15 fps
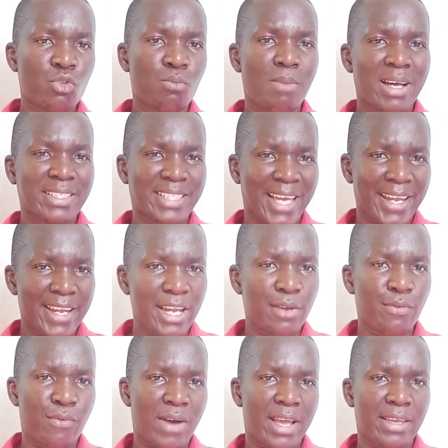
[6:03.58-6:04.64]
you must
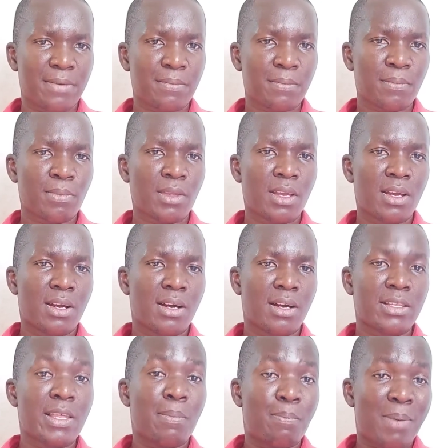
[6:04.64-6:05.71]
identify
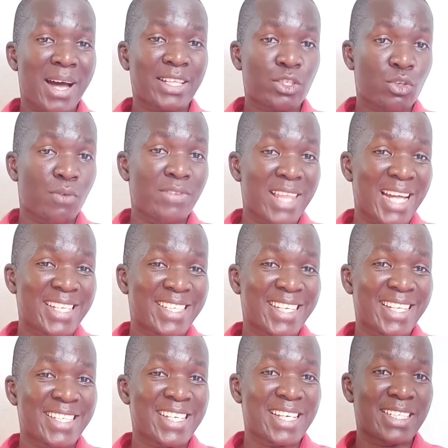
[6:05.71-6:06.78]
the parts of that
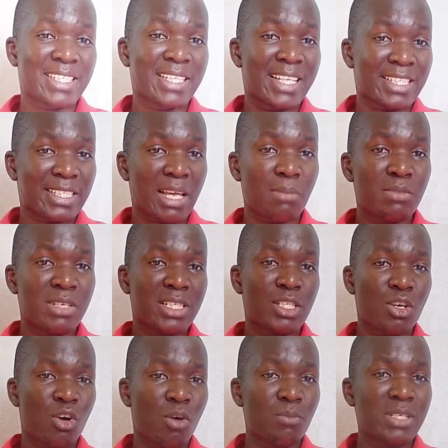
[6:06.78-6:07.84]
sentence, the subject,
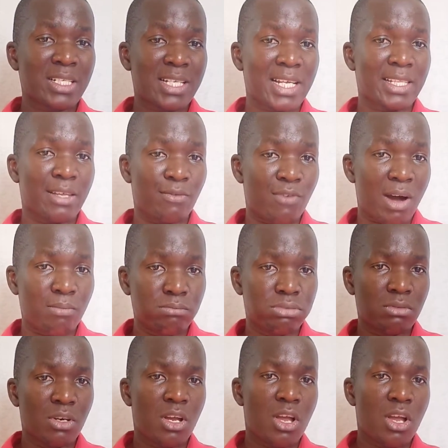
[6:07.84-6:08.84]
the object, and the verb.